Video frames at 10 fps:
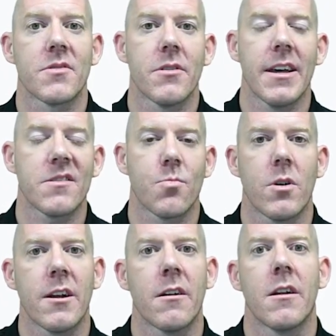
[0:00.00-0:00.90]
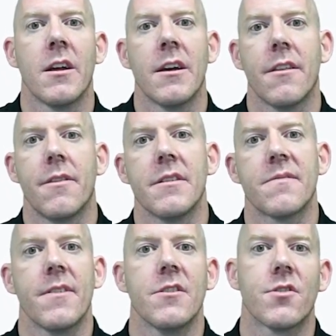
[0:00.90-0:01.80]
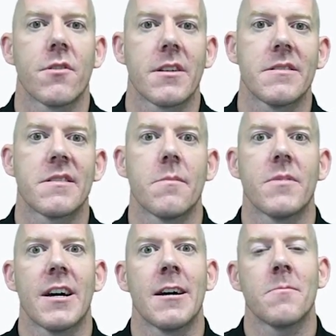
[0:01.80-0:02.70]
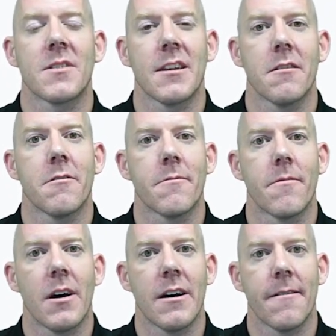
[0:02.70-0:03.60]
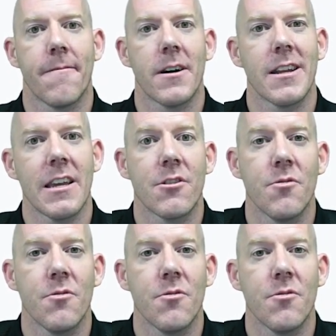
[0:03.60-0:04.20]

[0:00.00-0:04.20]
So that's where this feature can sometimes get a little funny, and you